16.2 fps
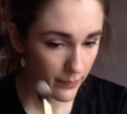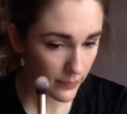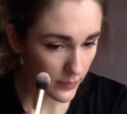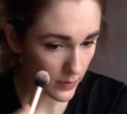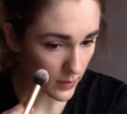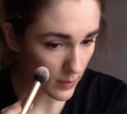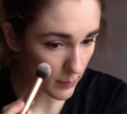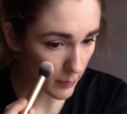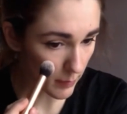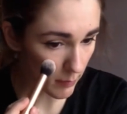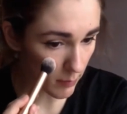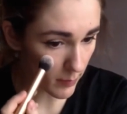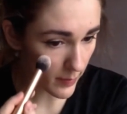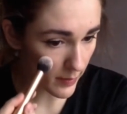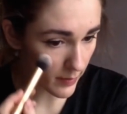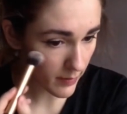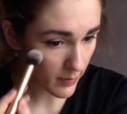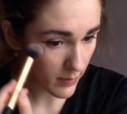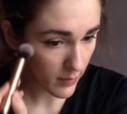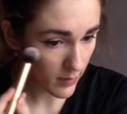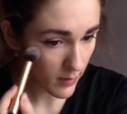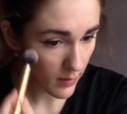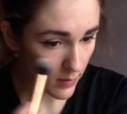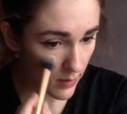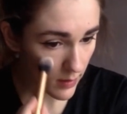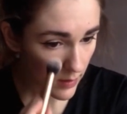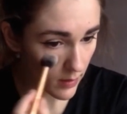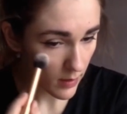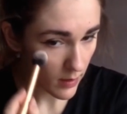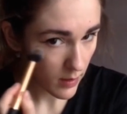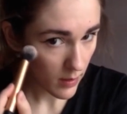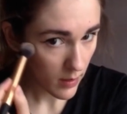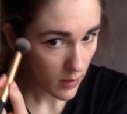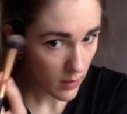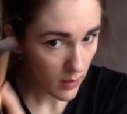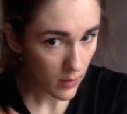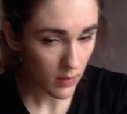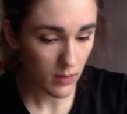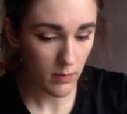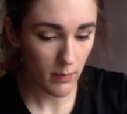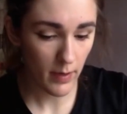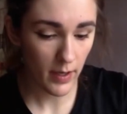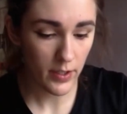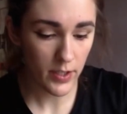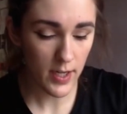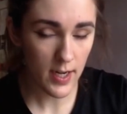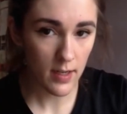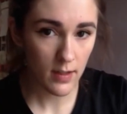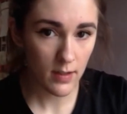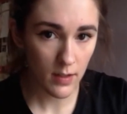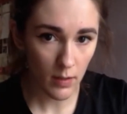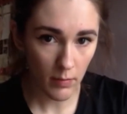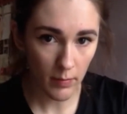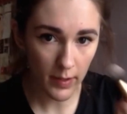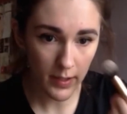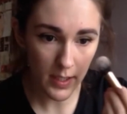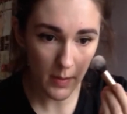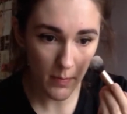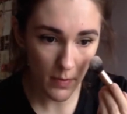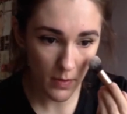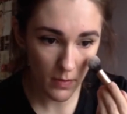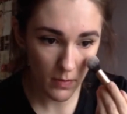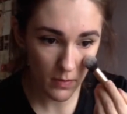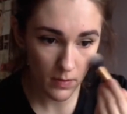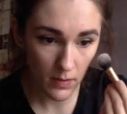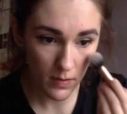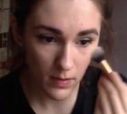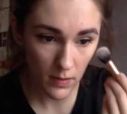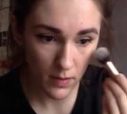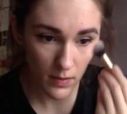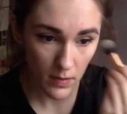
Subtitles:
Just gonna put a bit on my cheeks, top of my cheekbones,